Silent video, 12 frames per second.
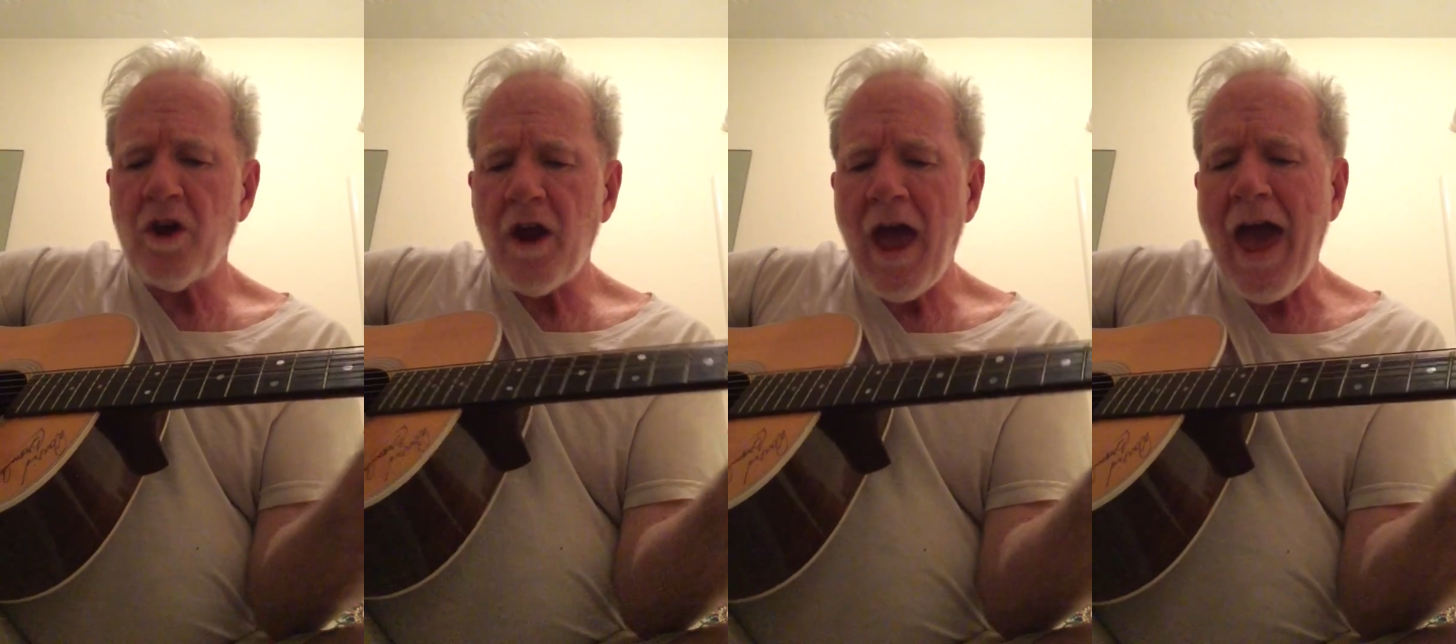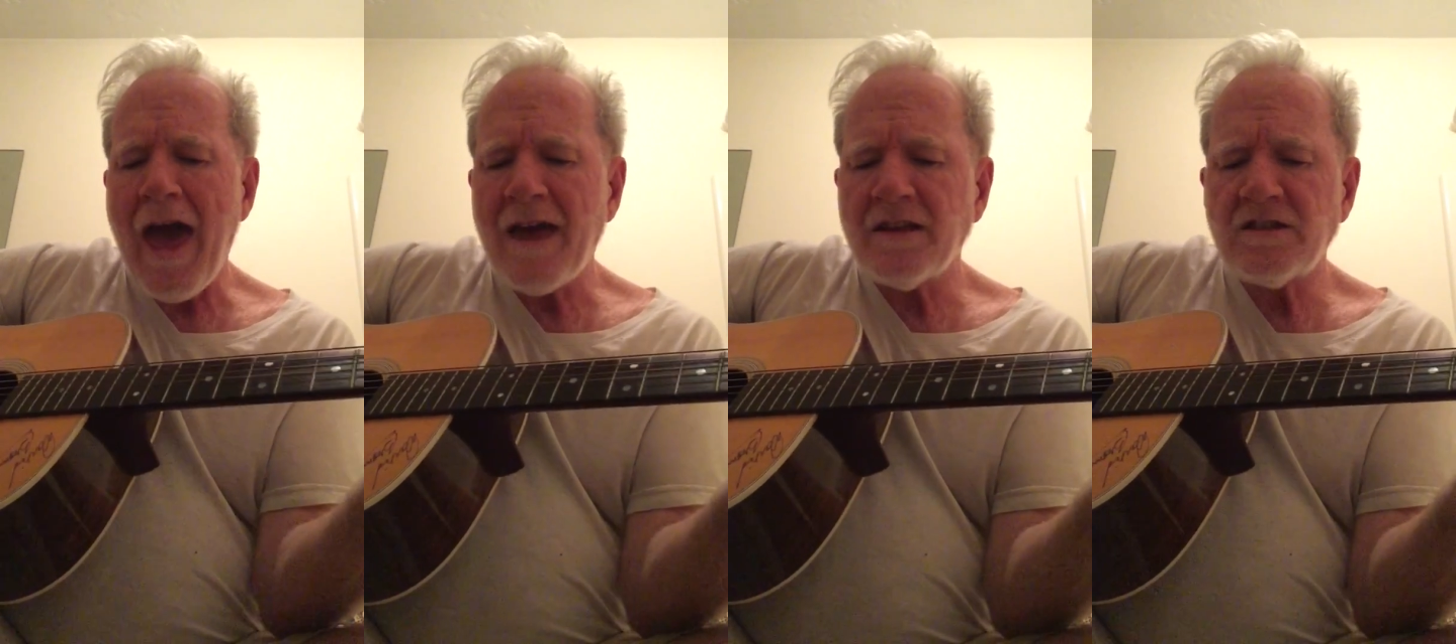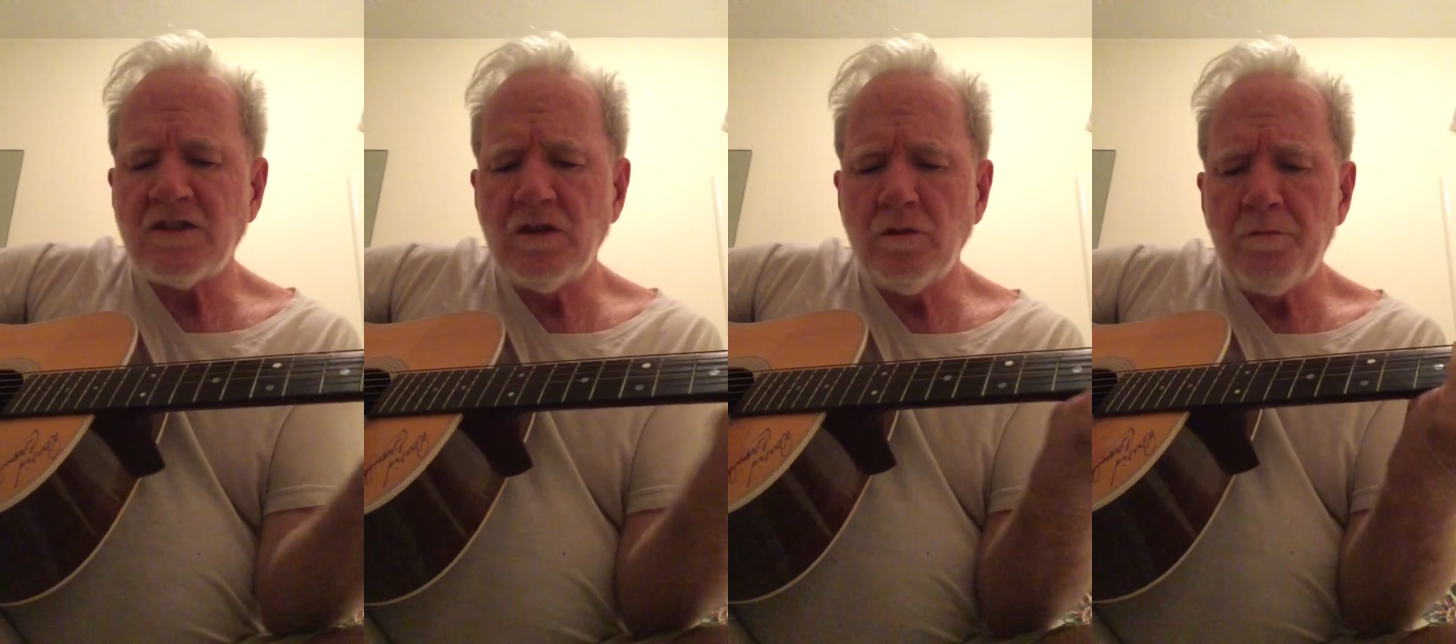there has
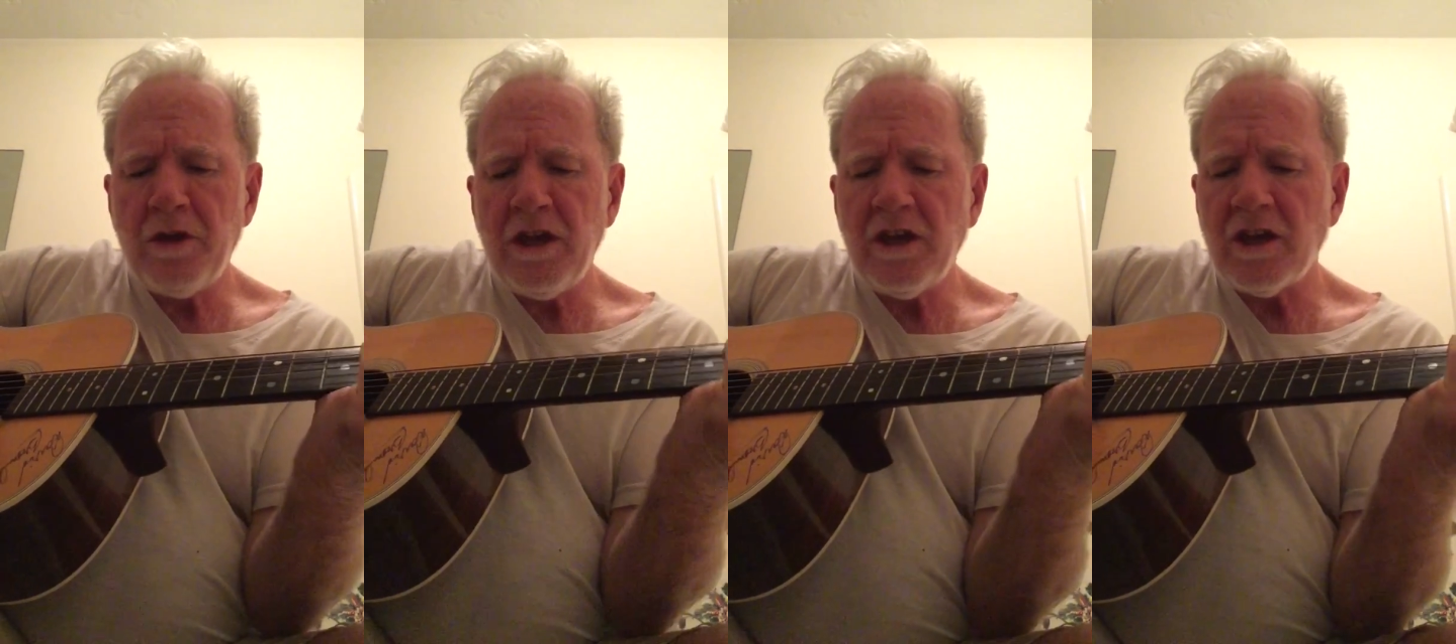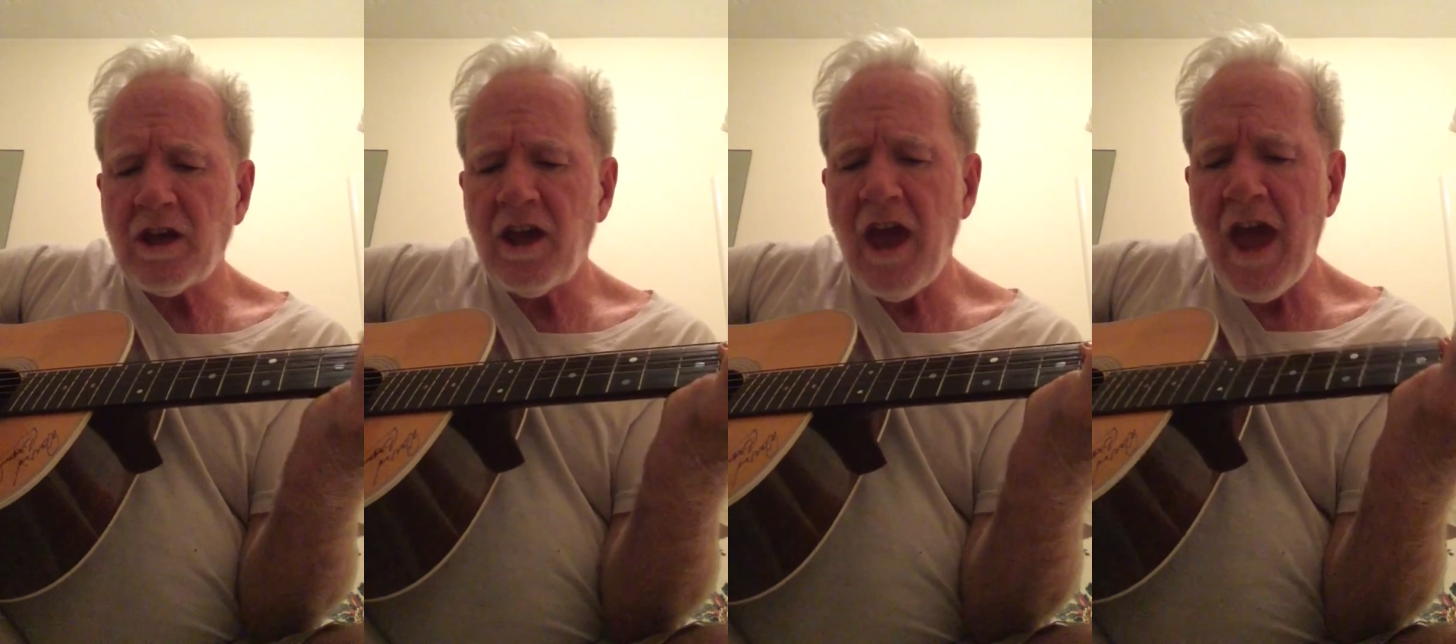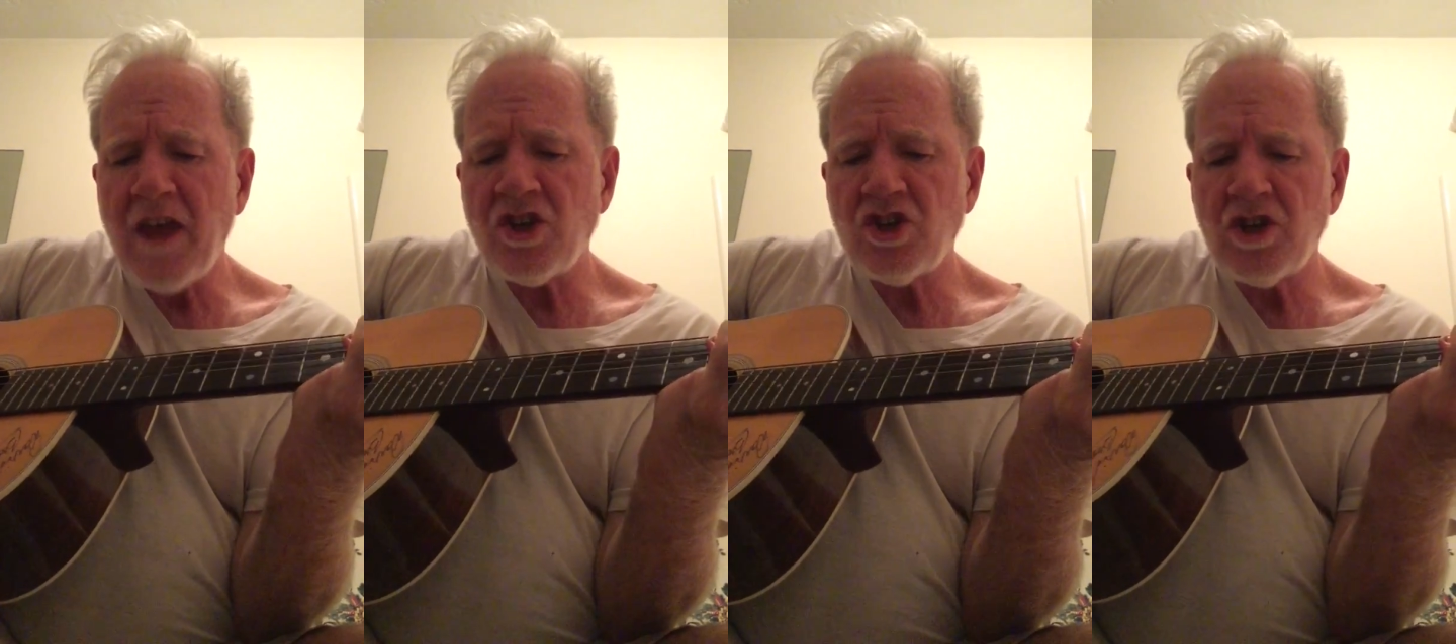to be a
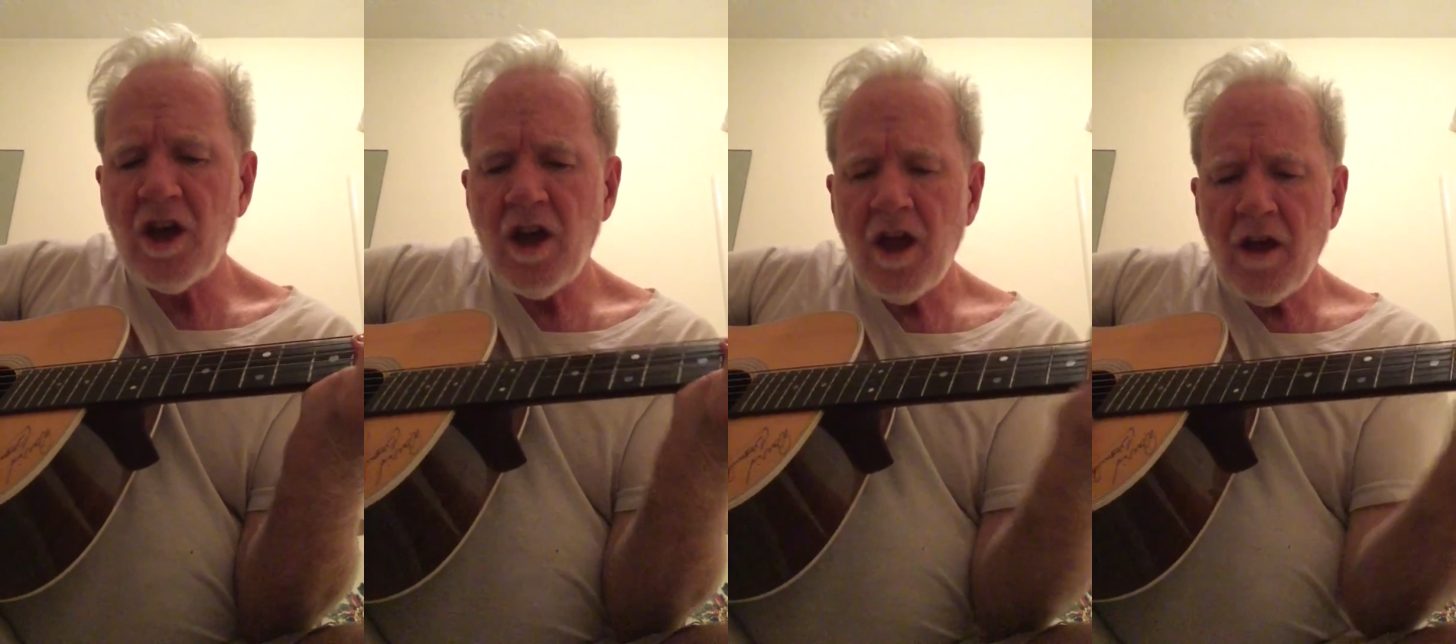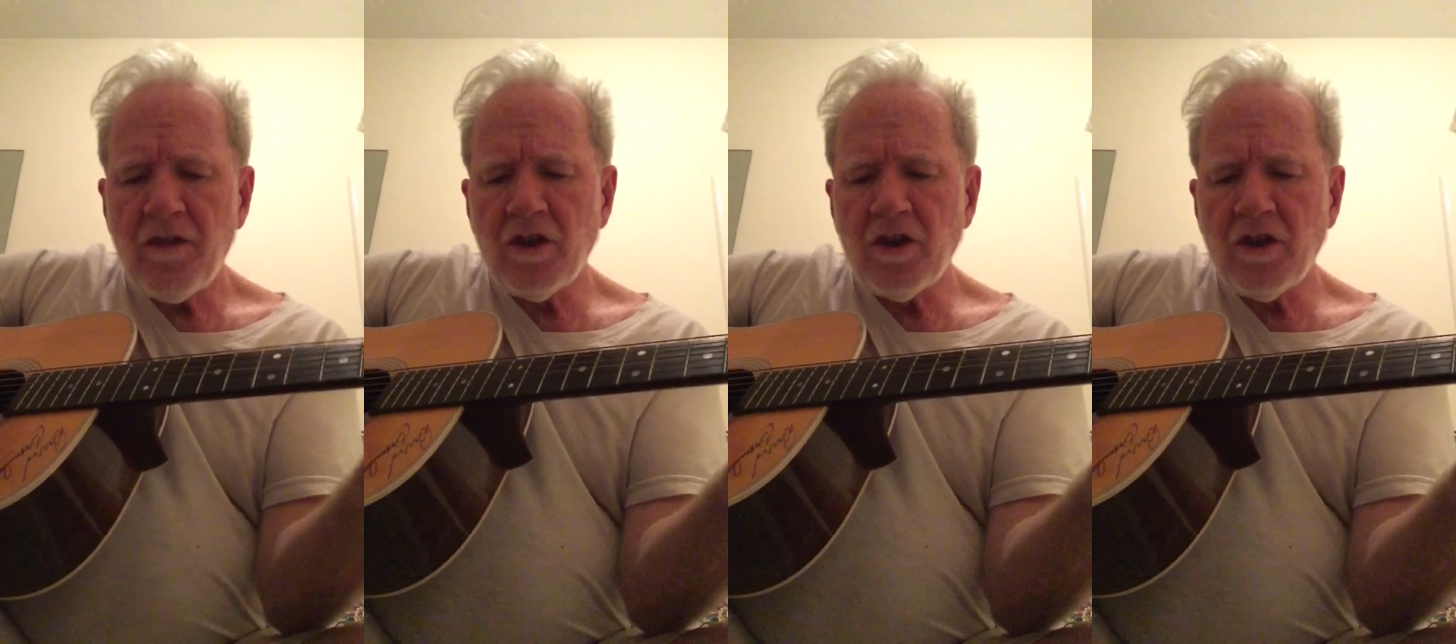catch.